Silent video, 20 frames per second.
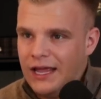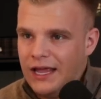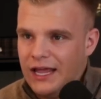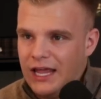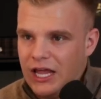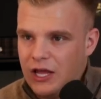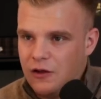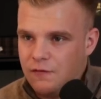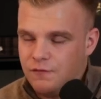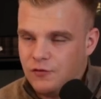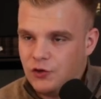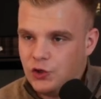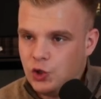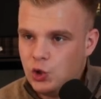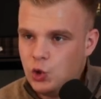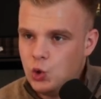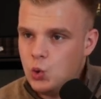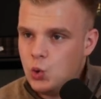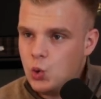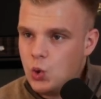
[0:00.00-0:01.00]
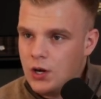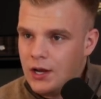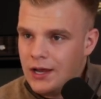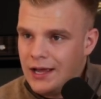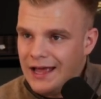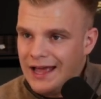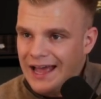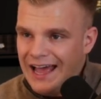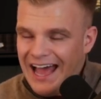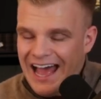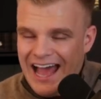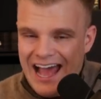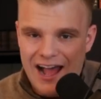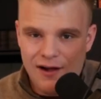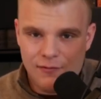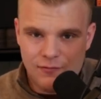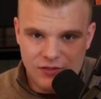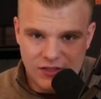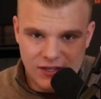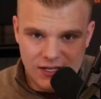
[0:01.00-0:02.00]
if you
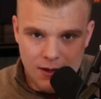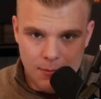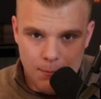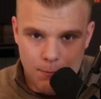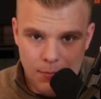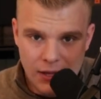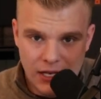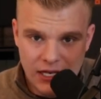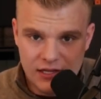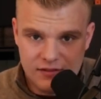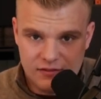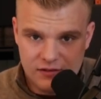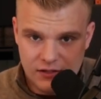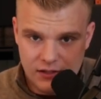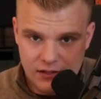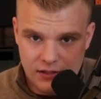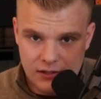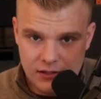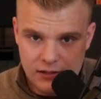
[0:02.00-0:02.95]
have the ability